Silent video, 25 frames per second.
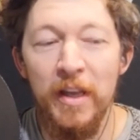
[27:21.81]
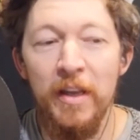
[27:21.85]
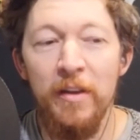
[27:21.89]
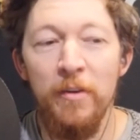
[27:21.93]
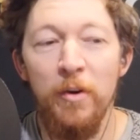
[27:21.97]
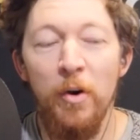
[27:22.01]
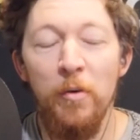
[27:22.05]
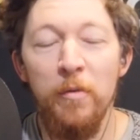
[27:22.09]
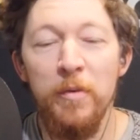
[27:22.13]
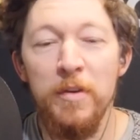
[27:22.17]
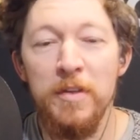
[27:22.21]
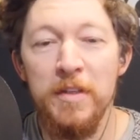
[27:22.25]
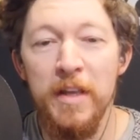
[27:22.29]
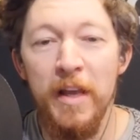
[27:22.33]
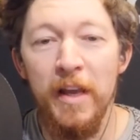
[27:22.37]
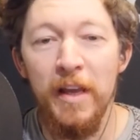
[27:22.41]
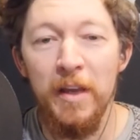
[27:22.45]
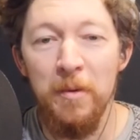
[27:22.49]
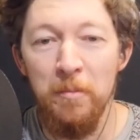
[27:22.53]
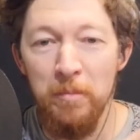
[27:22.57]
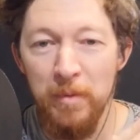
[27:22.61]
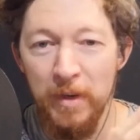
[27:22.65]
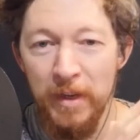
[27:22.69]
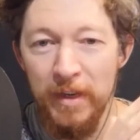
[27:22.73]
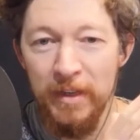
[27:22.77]
it offers that
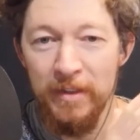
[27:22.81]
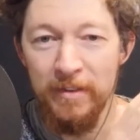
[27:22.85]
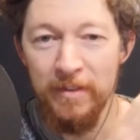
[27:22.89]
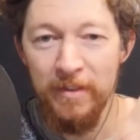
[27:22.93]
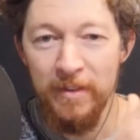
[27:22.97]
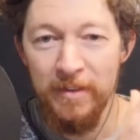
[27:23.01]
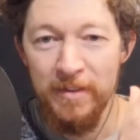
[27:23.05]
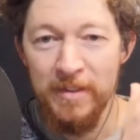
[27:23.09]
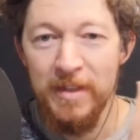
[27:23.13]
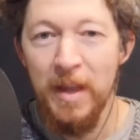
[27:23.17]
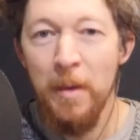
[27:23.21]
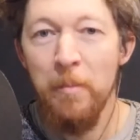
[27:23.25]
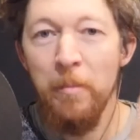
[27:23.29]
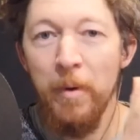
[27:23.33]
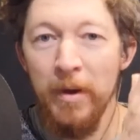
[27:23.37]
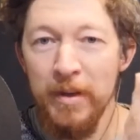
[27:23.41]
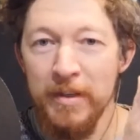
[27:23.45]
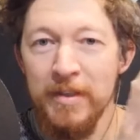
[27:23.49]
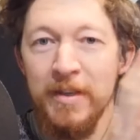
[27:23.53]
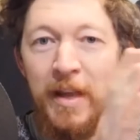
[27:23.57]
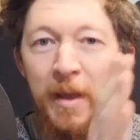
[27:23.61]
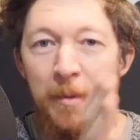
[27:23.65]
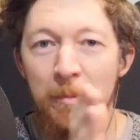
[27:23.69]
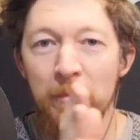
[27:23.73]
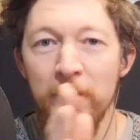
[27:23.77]
complete you know, step by
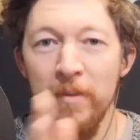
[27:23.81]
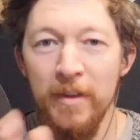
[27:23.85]
step.